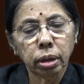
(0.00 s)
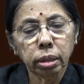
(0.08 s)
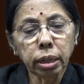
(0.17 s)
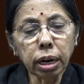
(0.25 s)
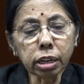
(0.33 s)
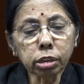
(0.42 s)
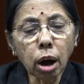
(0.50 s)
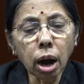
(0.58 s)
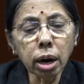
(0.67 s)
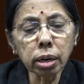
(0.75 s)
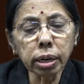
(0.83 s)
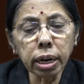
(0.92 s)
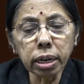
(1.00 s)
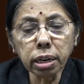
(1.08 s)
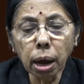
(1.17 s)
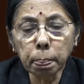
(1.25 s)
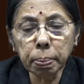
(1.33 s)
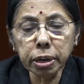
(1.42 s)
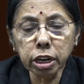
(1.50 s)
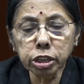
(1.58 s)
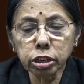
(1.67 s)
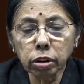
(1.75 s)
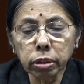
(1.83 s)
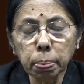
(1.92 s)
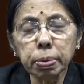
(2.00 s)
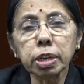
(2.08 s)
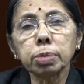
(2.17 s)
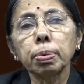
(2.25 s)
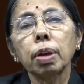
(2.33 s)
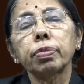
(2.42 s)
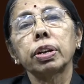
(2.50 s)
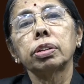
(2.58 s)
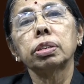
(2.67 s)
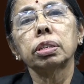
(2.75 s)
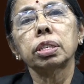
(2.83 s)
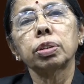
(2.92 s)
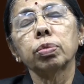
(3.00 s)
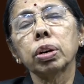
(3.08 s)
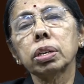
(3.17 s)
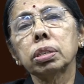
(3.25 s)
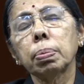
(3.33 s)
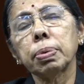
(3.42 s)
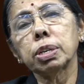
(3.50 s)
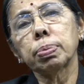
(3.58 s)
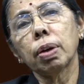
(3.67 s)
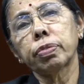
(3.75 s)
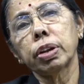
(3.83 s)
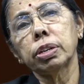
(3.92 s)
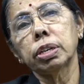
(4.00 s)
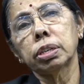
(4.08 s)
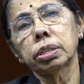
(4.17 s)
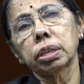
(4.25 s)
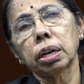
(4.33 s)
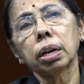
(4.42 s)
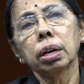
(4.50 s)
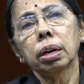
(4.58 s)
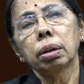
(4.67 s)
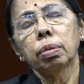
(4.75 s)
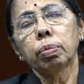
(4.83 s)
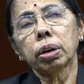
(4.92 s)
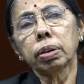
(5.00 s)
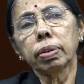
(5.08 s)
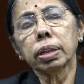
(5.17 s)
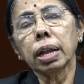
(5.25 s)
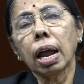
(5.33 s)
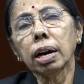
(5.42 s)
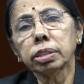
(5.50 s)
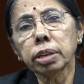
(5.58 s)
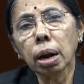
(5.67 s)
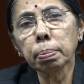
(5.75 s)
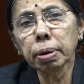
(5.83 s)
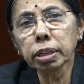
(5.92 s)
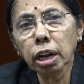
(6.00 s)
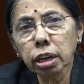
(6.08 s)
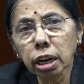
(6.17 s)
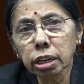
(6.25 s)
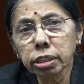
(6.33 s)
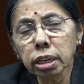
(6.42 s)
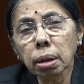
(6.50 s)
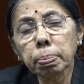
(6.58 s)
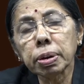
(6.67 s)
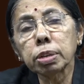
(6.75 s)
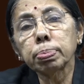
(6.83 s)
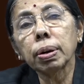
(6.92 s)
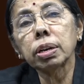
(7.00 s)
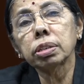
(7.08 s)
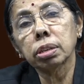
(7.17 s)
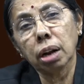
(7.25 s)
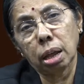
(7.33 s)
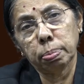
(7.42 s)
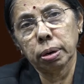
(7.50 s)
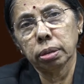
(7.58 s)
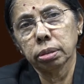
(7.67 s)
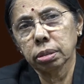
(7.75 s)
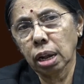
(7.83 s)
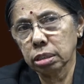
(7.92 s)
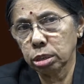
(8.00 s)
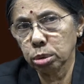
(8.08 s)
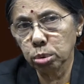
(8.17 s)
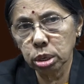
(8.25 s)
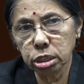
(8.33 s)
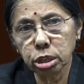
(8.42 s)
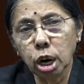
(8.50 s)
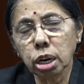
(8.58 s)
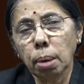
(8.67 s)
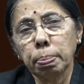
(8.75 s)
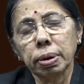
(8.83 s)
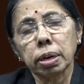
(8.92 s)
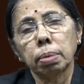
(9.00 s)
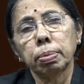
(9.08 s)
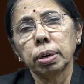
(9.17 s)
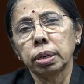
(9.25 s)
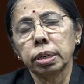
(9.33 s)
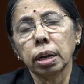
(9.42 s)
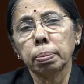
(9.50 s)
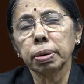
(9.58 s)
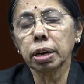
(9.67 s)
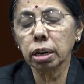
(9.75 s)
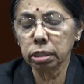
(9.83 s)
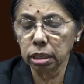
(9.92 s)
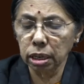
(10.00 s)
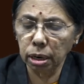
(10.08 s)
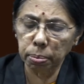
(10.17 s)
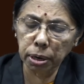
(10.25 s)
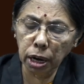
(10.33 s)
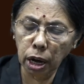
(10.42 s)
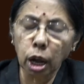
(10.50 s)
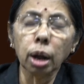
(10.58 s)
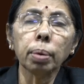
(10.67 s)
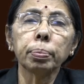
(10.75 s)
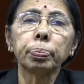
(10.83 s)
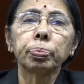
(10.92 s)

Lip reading: There is hardly any application of the principle of agency. What is the principle of agency? Whatever the acts done by the agent, the principal is liable. Such rule is not applicable here, because in criminal law,